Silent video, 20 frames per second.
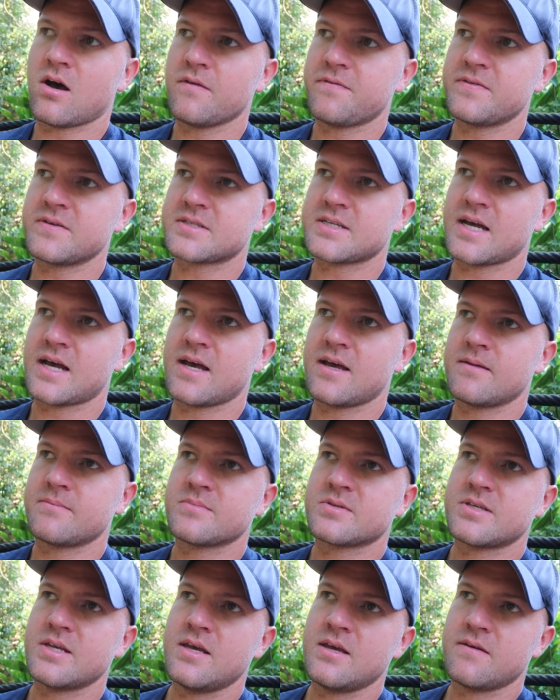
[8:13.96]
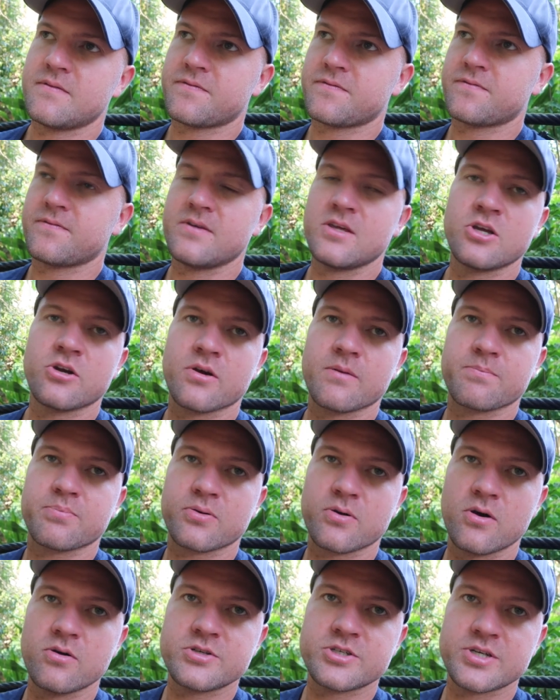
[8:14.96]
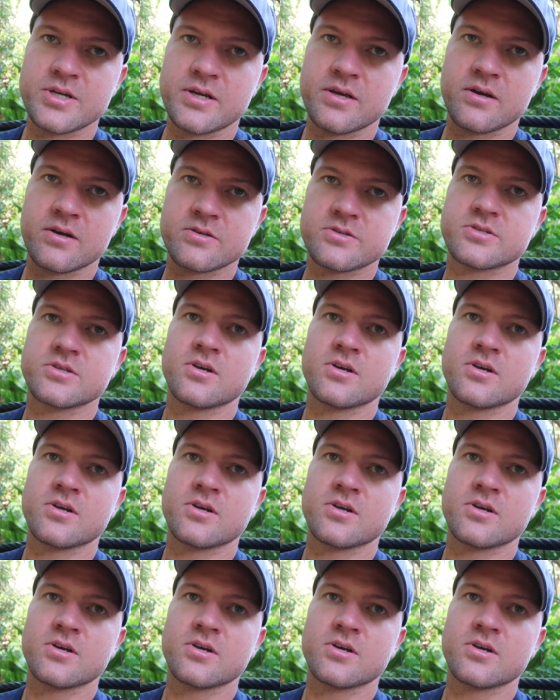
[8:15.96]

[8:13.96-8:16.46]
oftentimes if you're approaching a